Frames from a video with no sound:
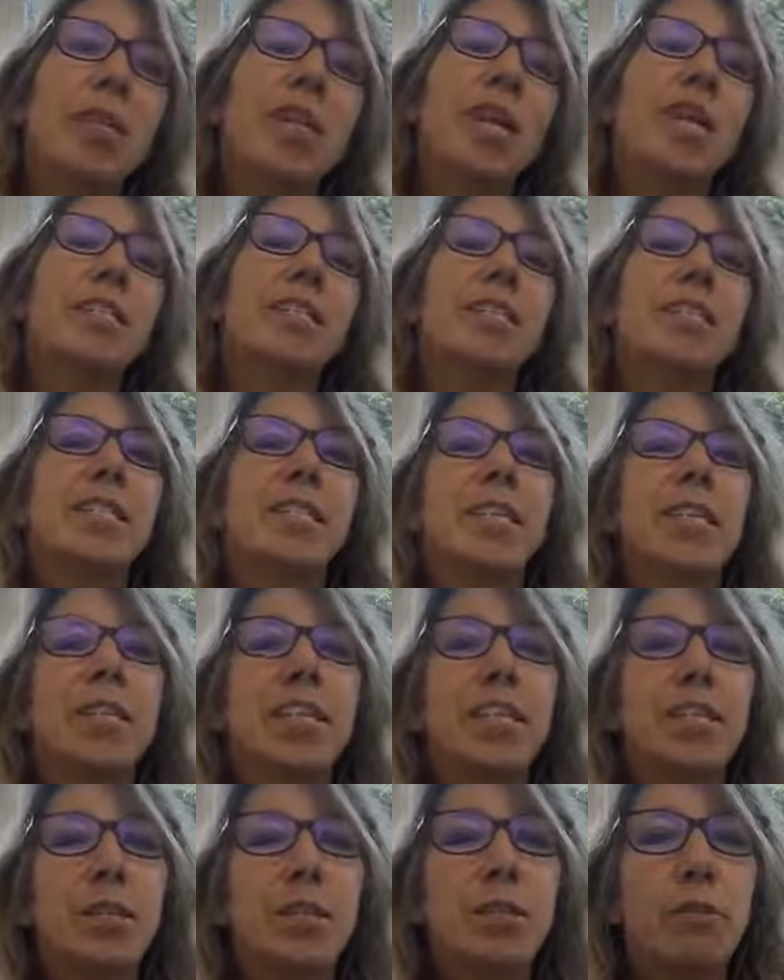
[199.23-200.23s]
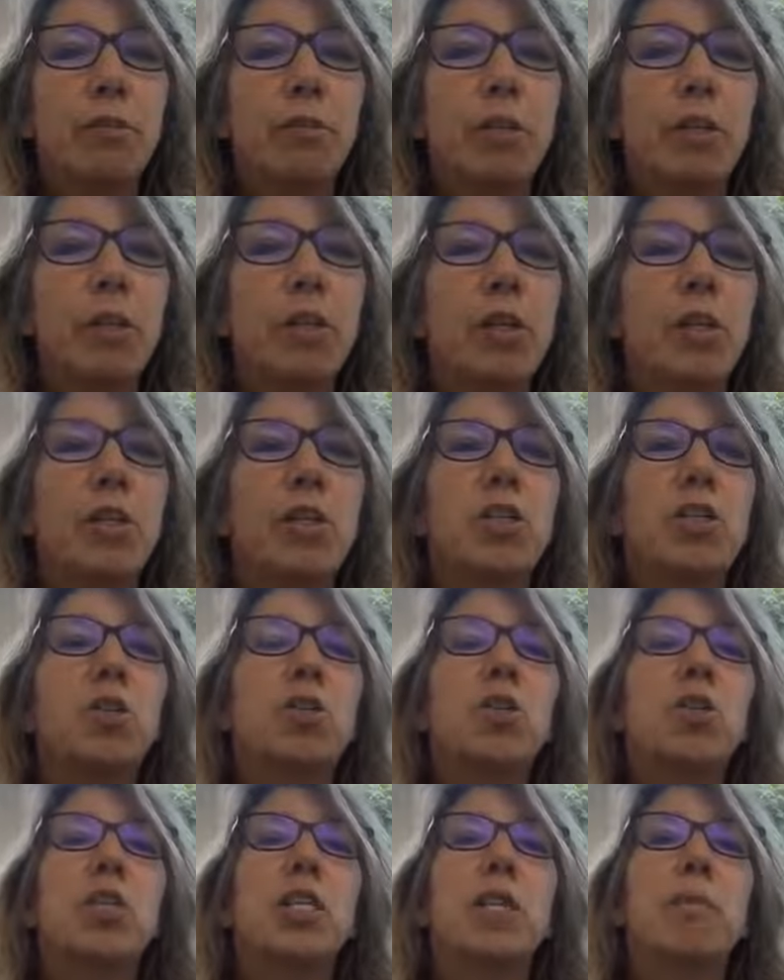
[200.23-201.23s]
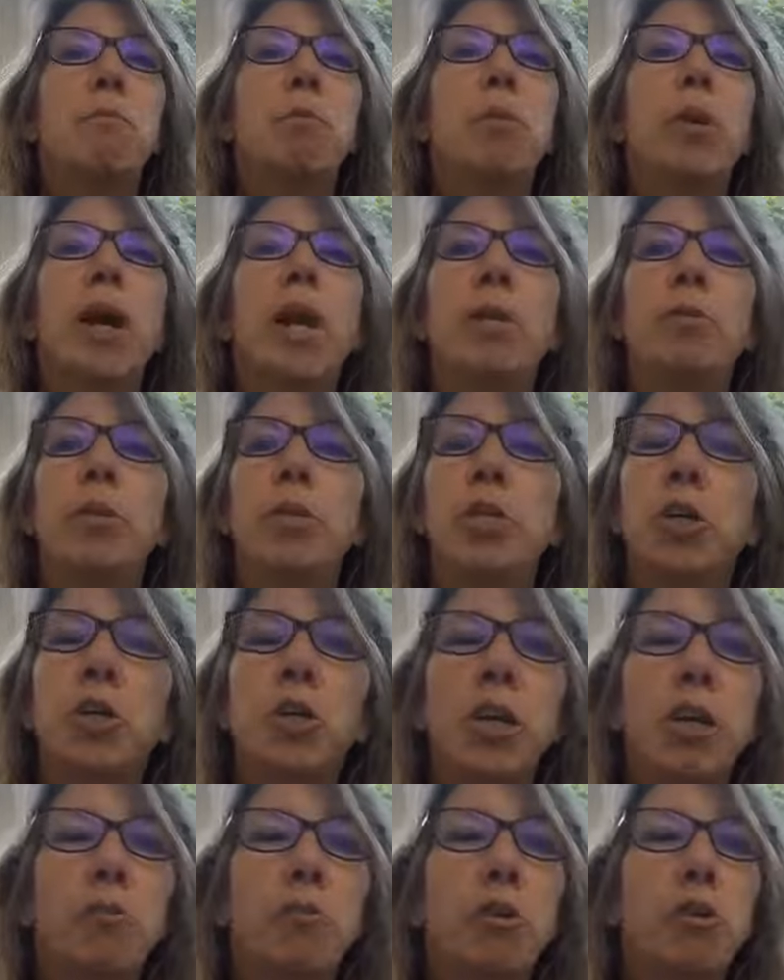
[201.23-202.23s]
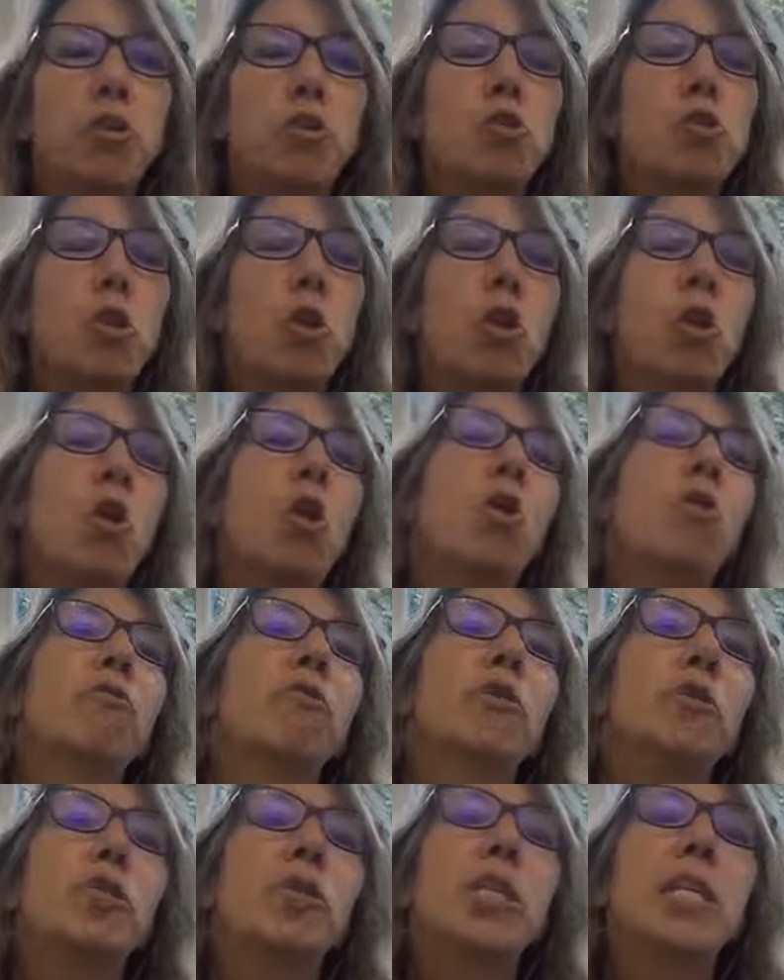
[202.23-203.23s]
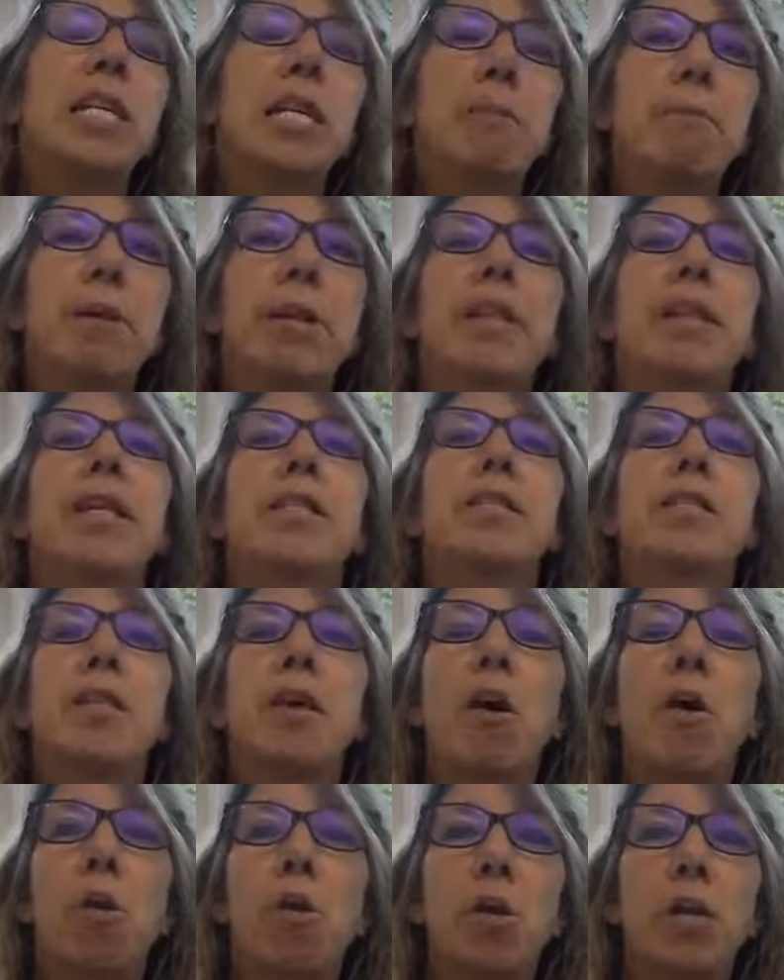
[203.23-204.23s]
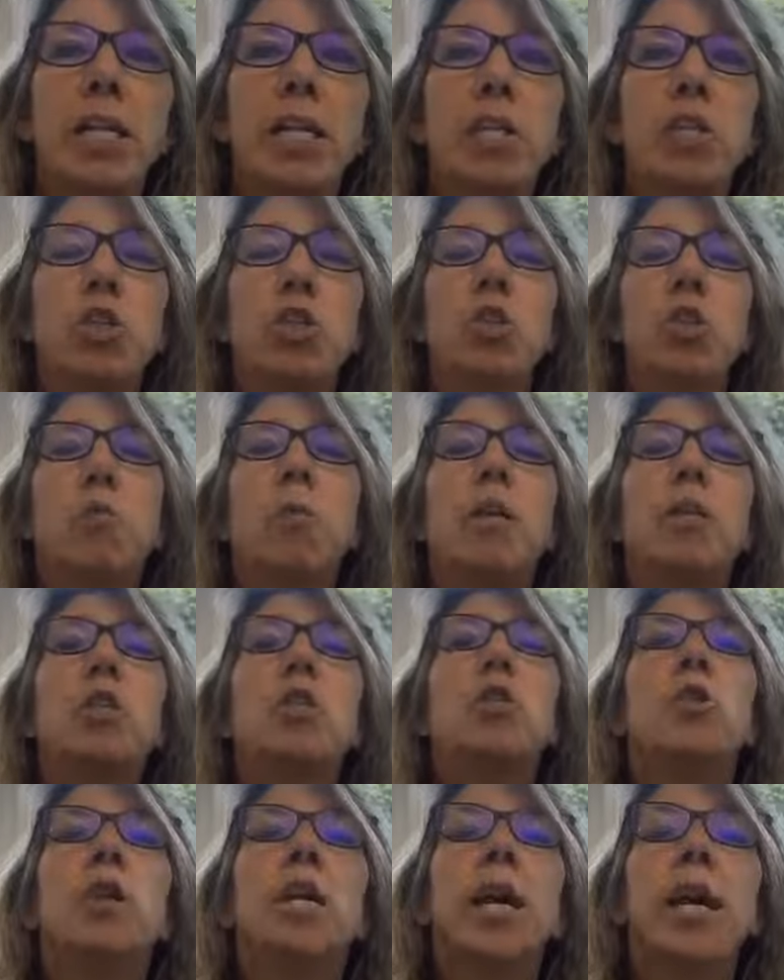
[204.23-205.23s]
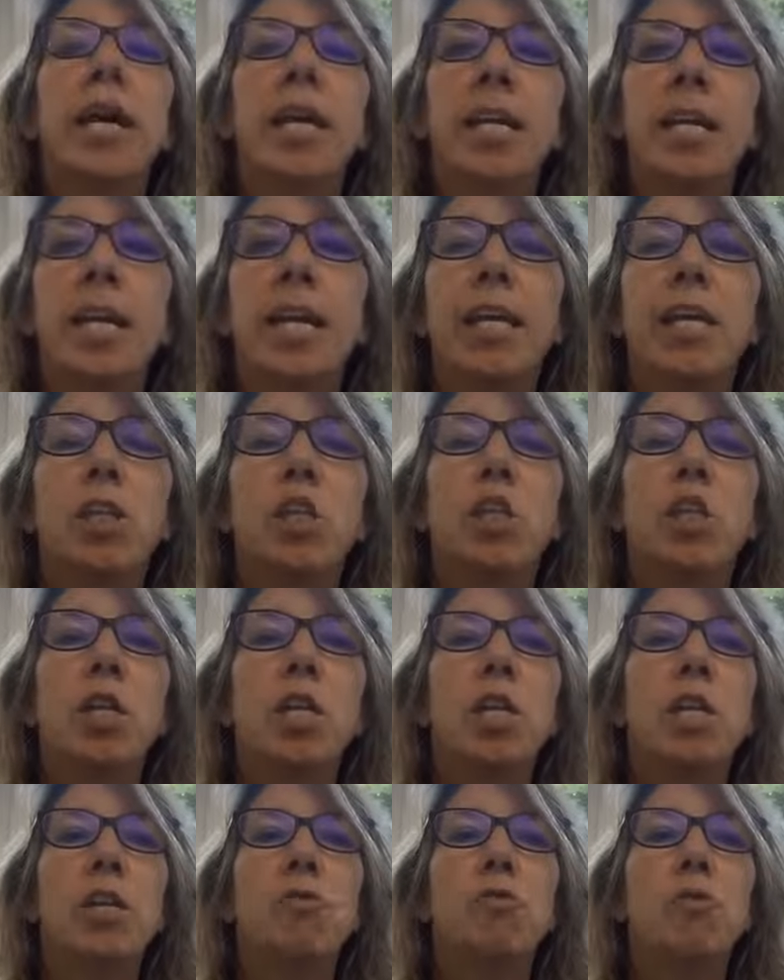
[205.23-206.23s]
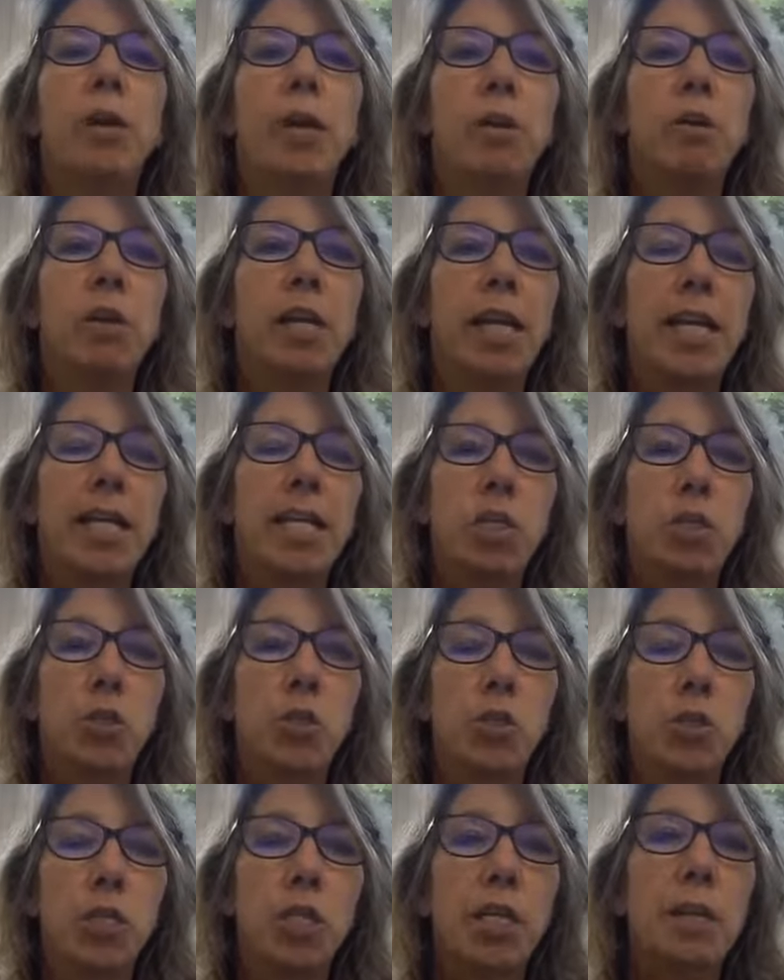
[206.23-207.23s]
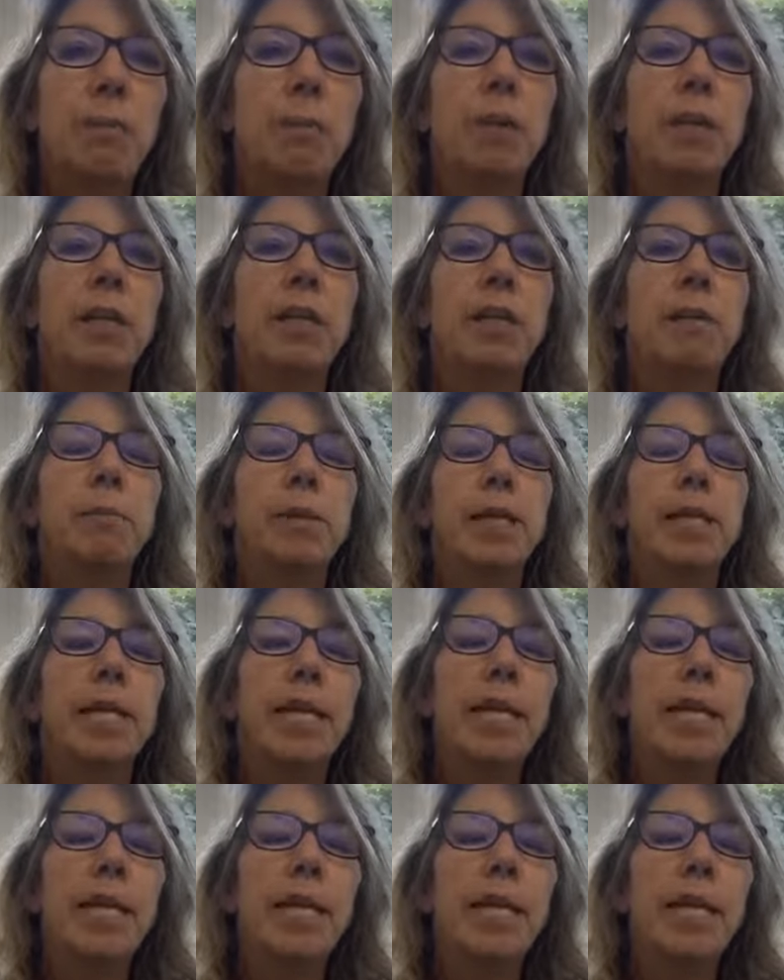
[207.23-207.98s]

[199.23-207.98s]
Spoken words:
Yes, it is difficult to sleep well. We don't have control over sleep, and that's the whole issue. But you can actually regulate your sleep a little bit.